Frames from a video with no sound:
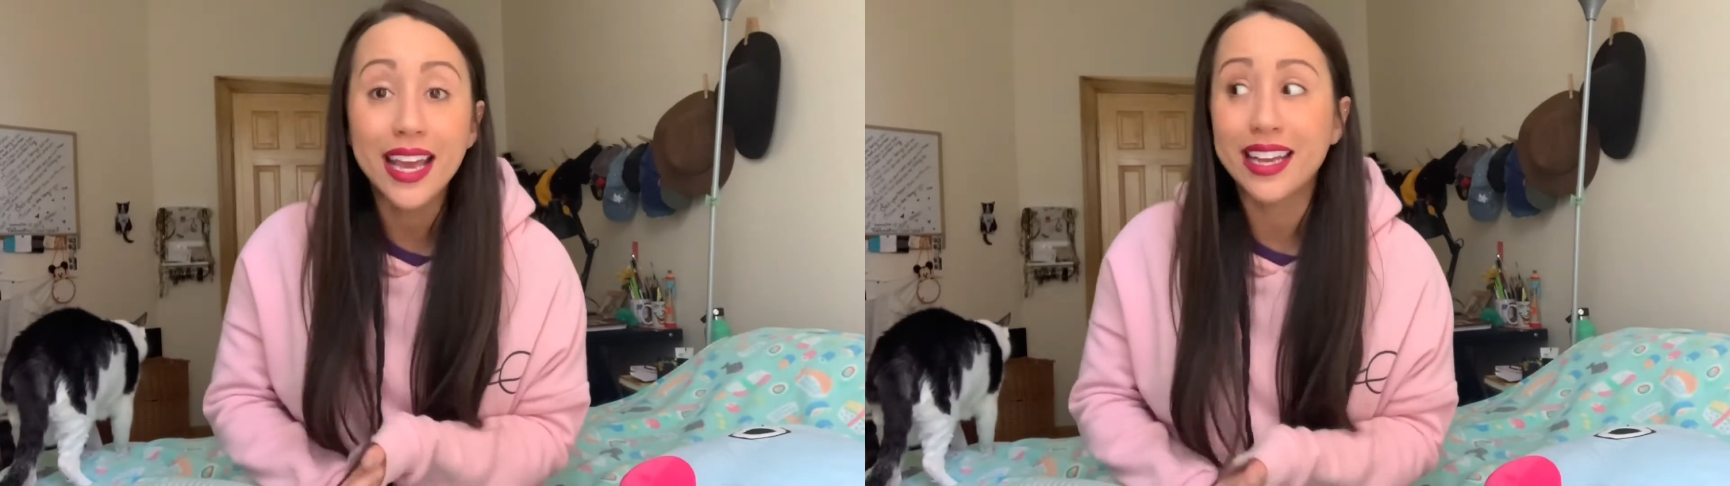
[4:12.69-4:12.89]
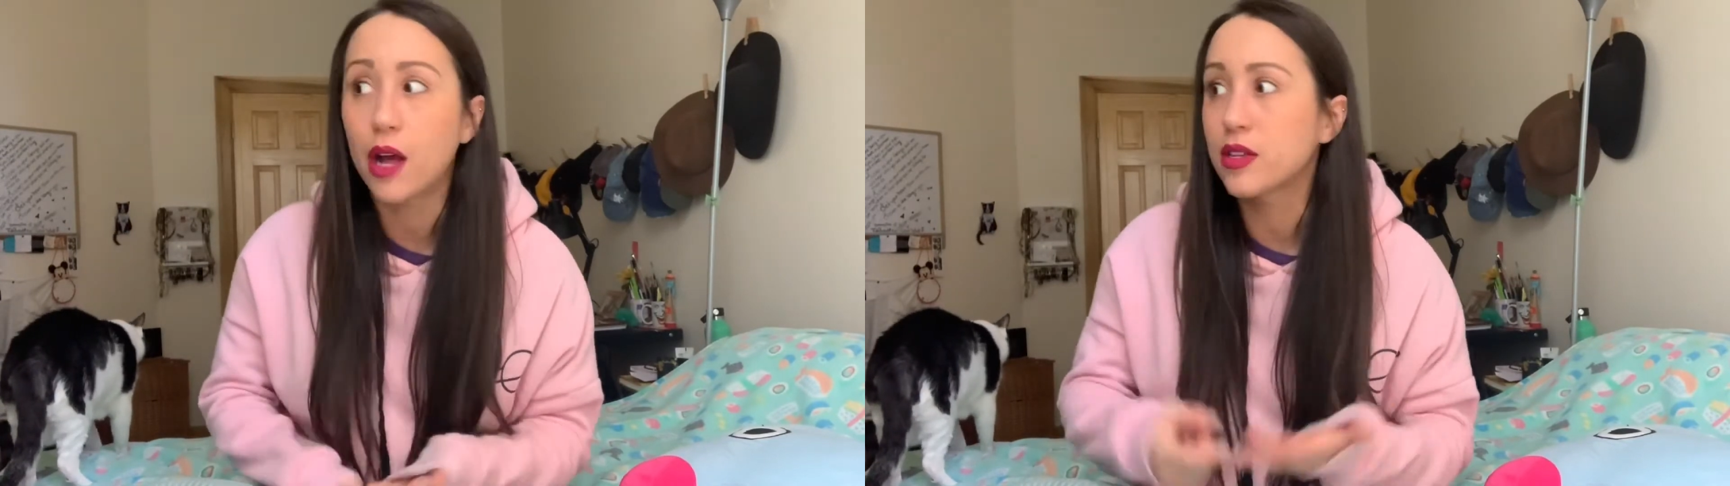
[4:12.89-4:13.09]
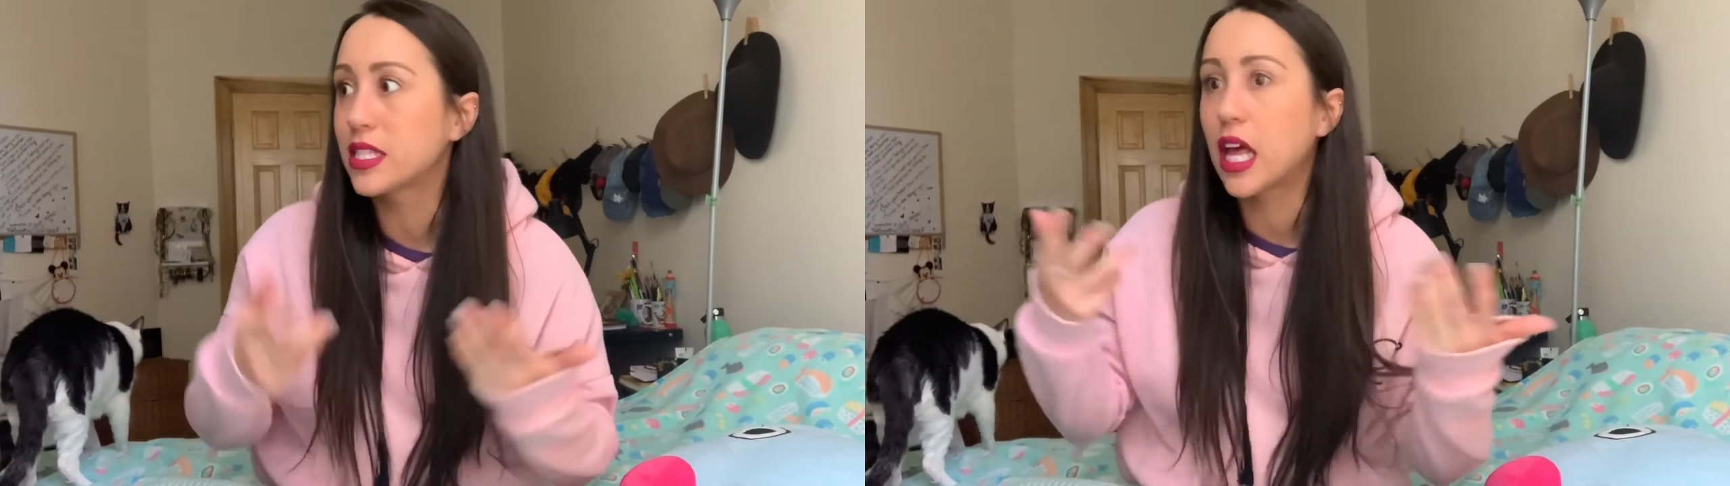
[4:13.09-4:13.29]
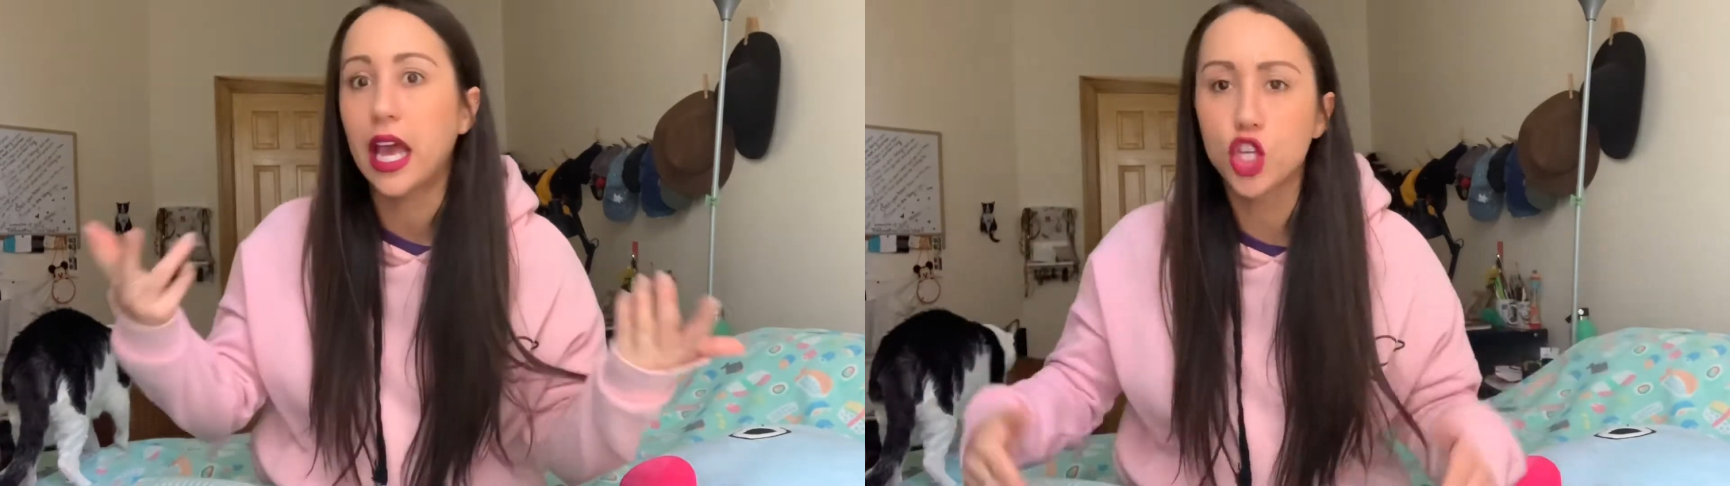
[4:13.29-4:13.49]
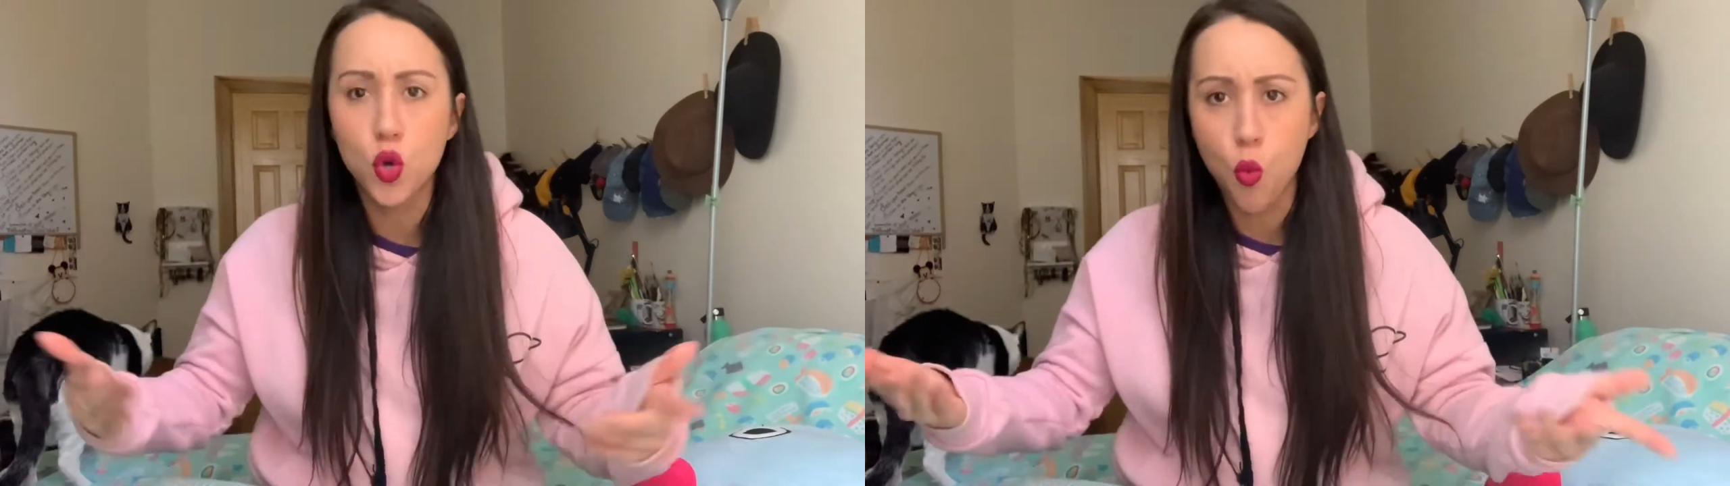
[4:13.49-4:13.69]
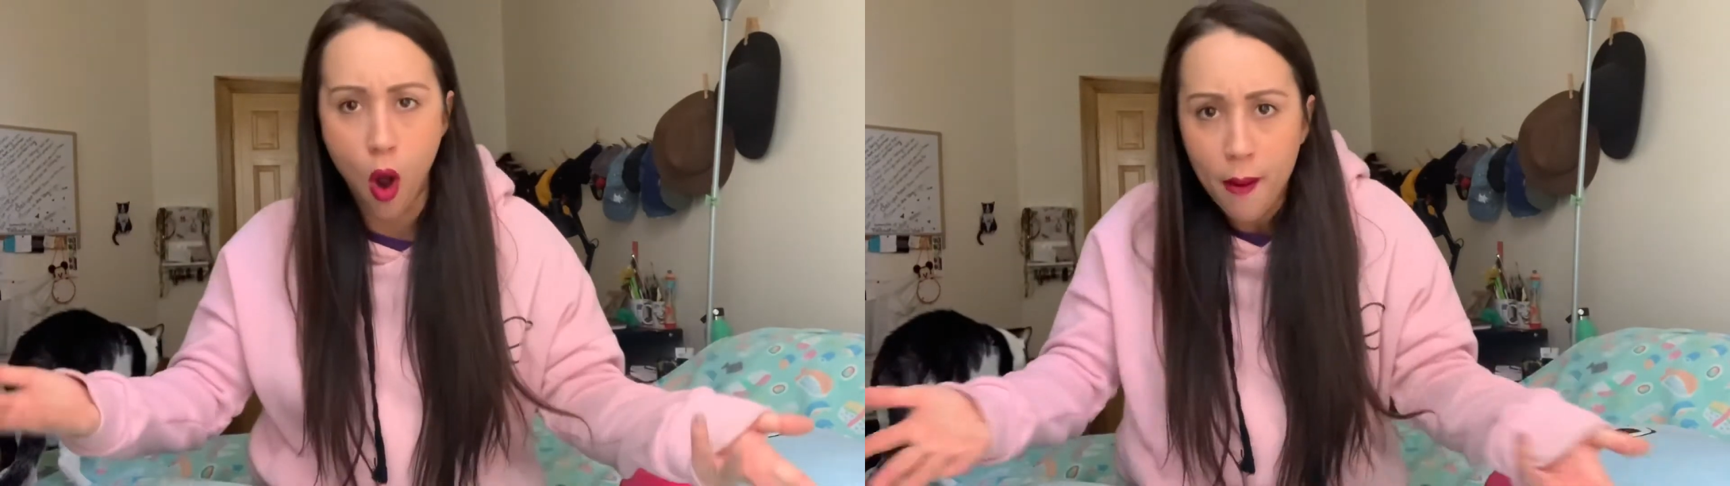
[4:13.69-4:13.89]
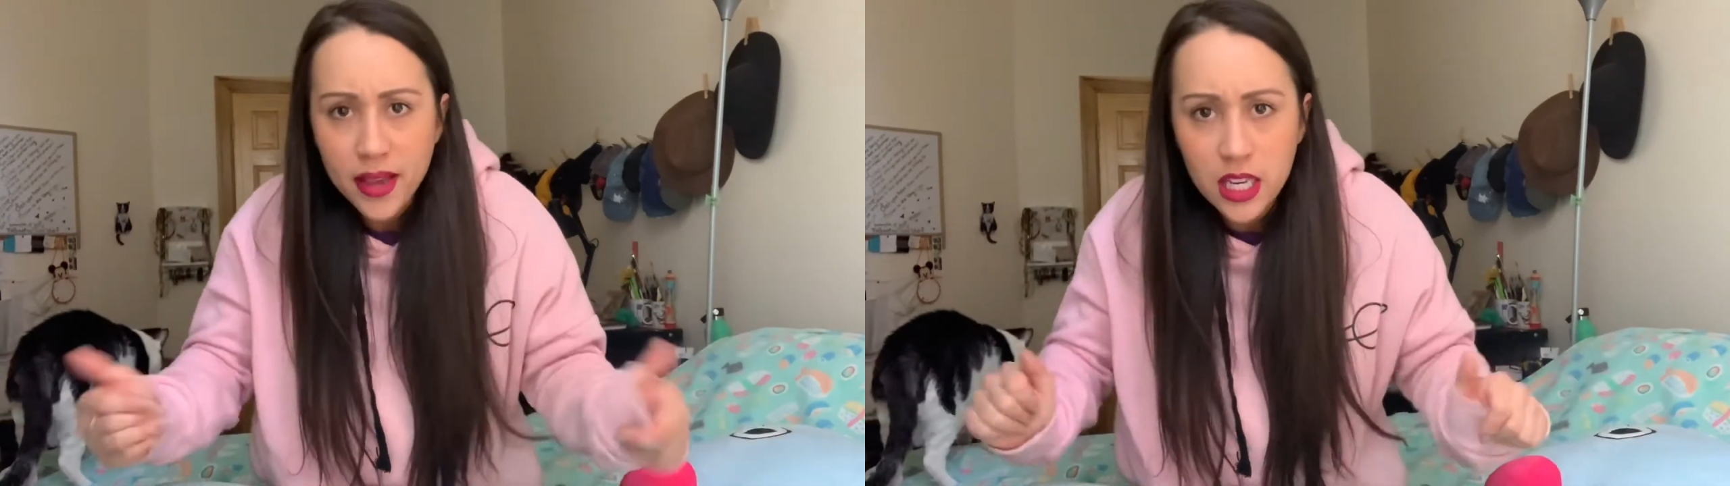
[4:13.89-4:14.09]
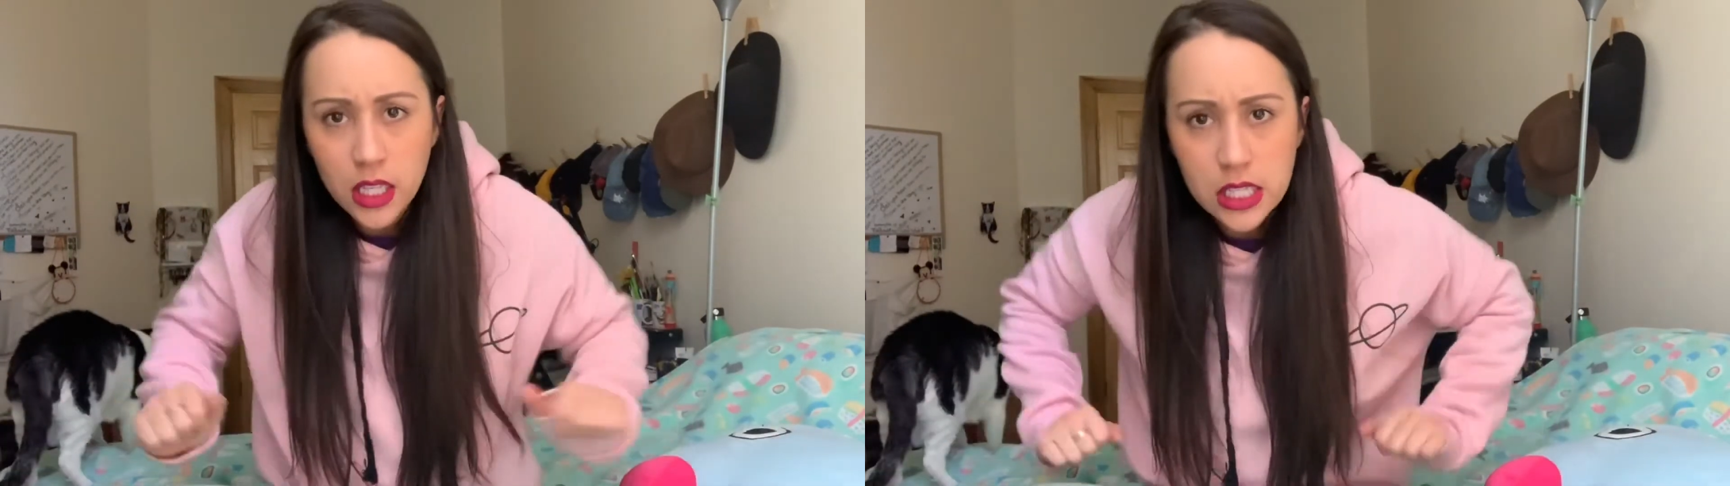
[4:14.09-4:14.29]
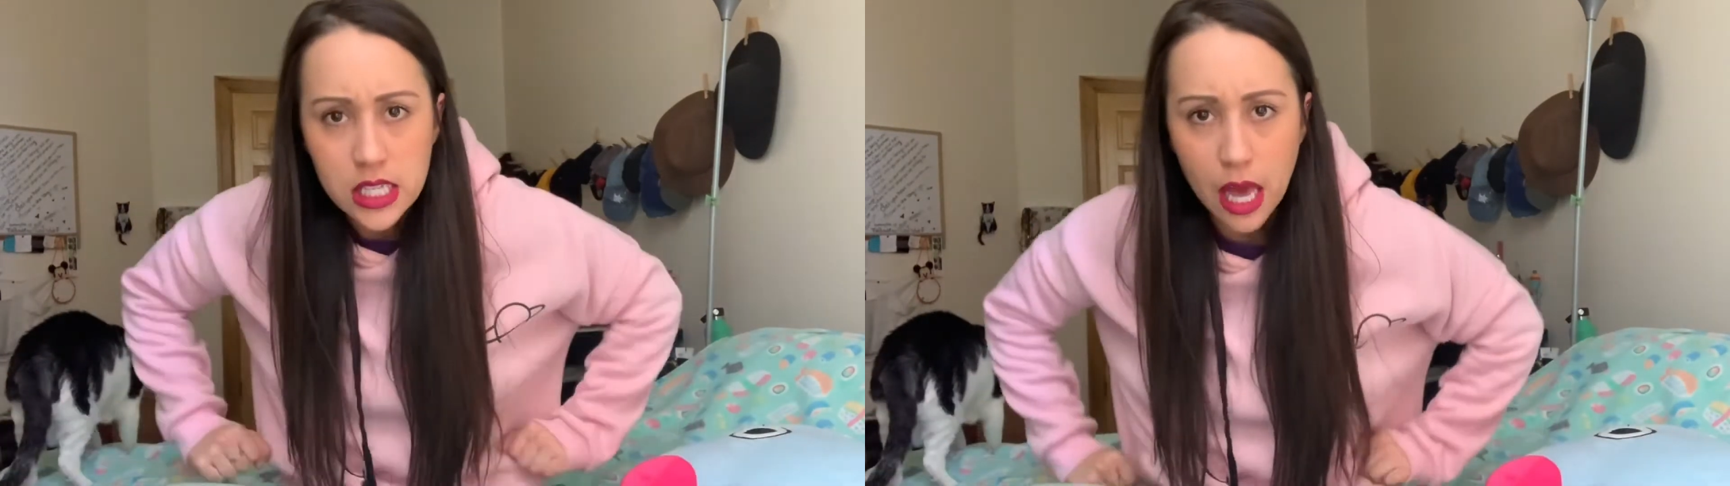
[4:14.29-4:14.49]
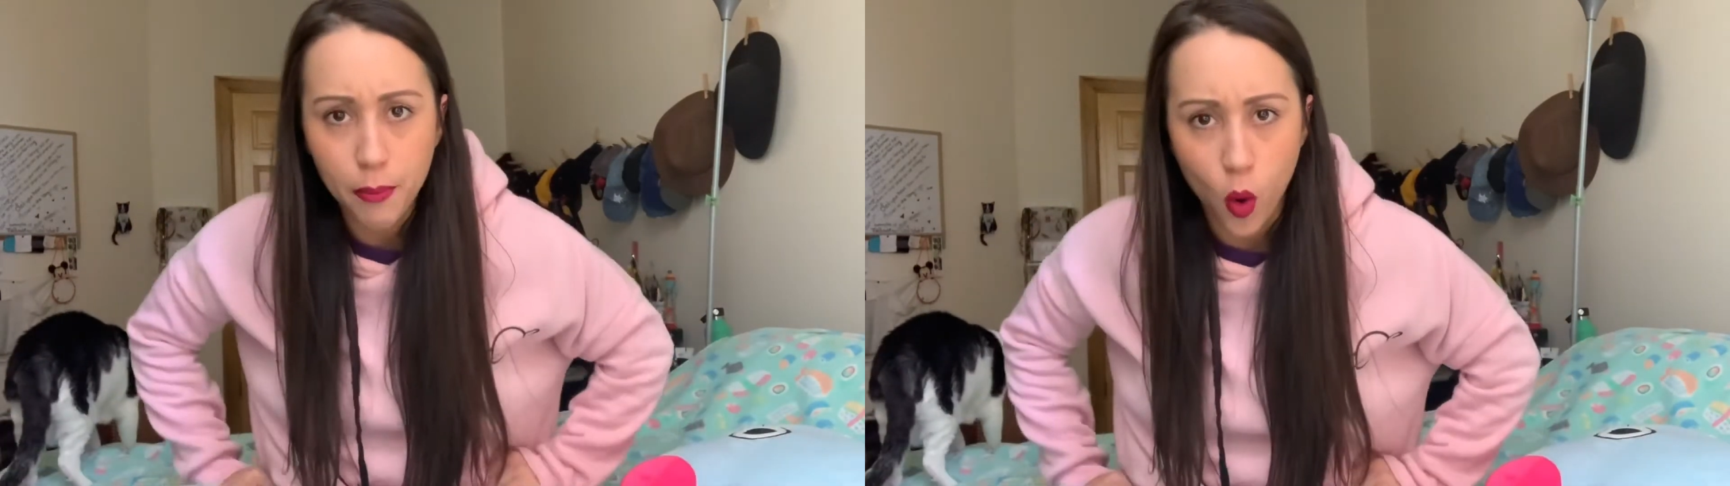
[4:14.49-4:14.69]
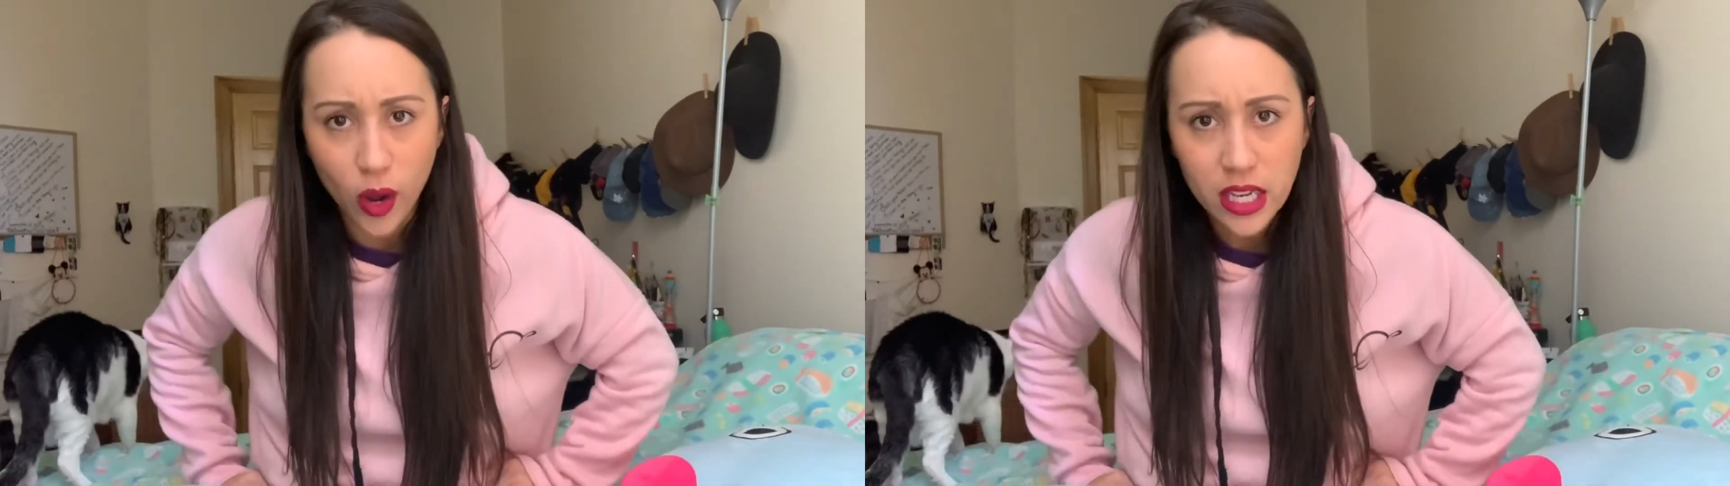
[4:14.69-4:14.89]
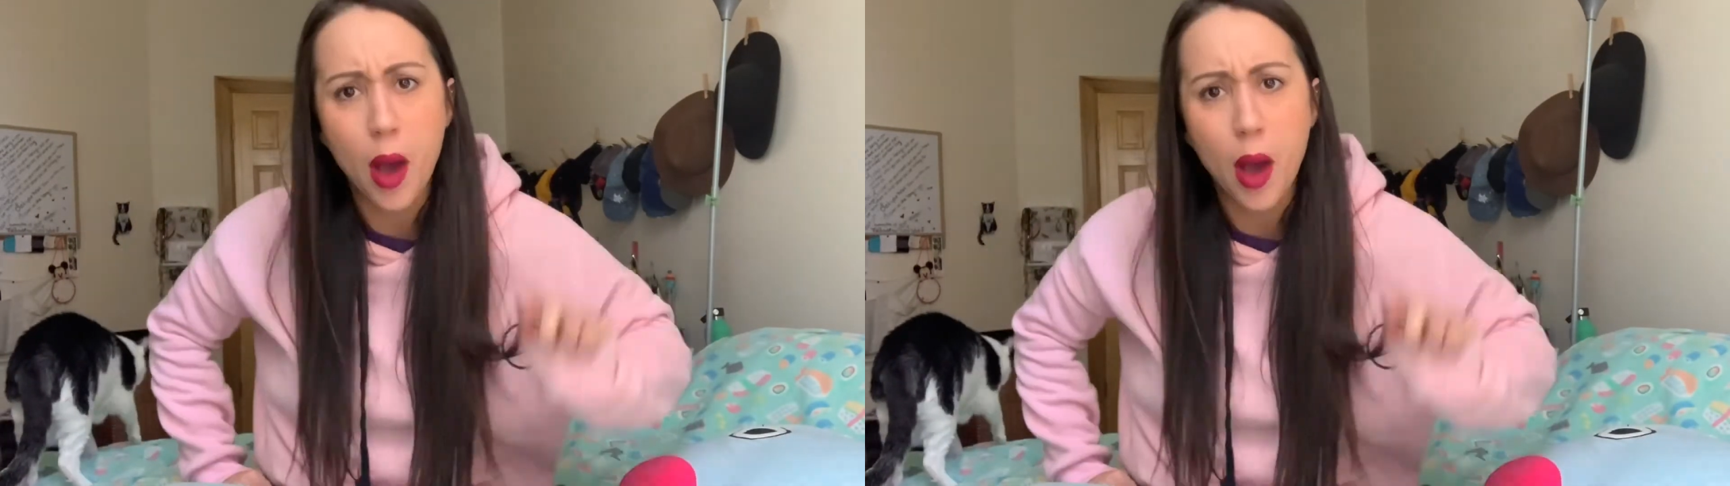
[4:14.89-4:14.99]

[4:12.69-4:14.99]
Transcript: And I was like, you want me to get to that point?